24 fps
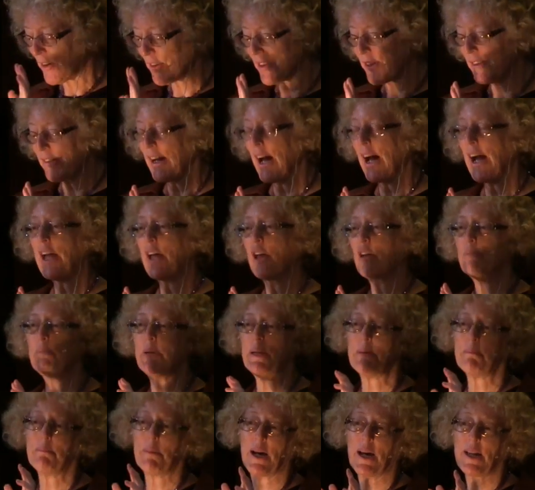style
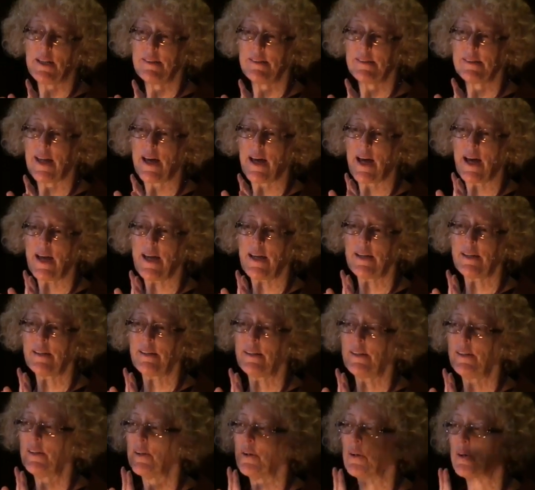be bonsai
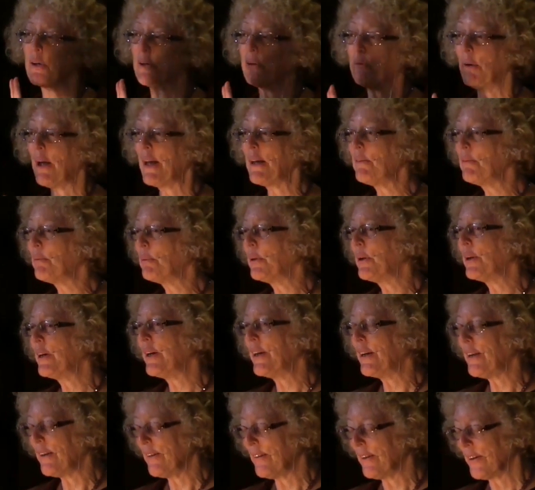or
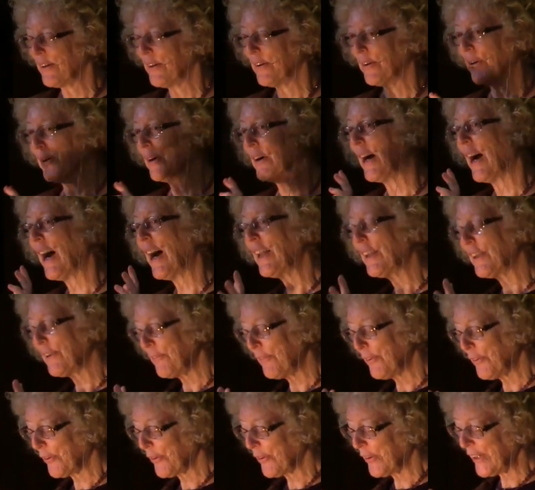redwood or
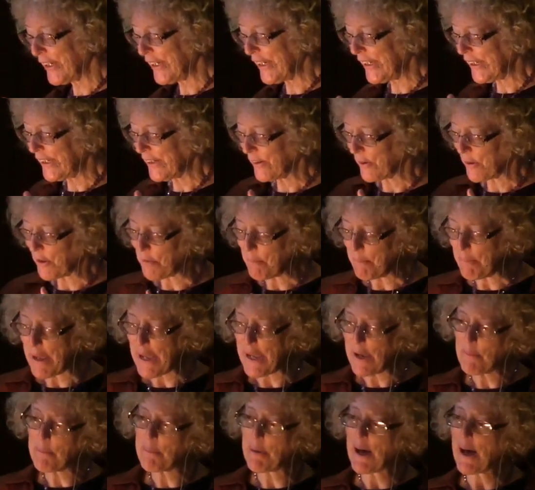olive tree or
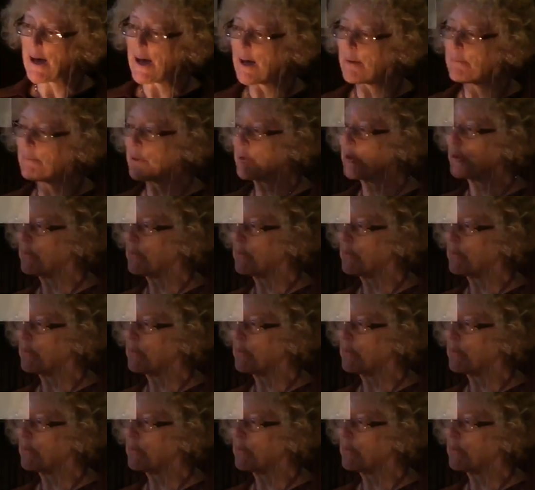baobab